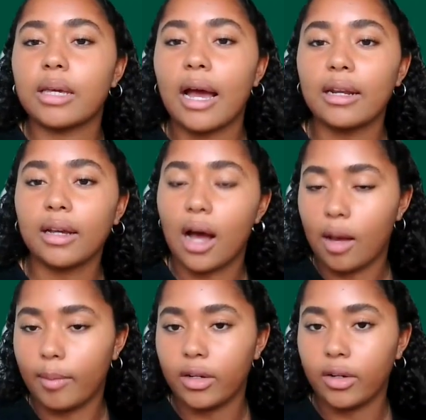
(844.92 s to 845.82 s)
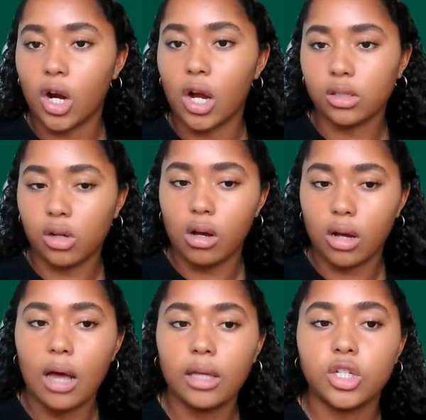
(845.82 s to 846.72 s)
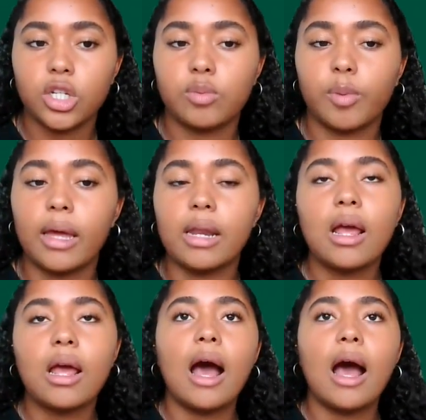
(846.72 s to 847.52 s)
going to be kind of common across all colleges, but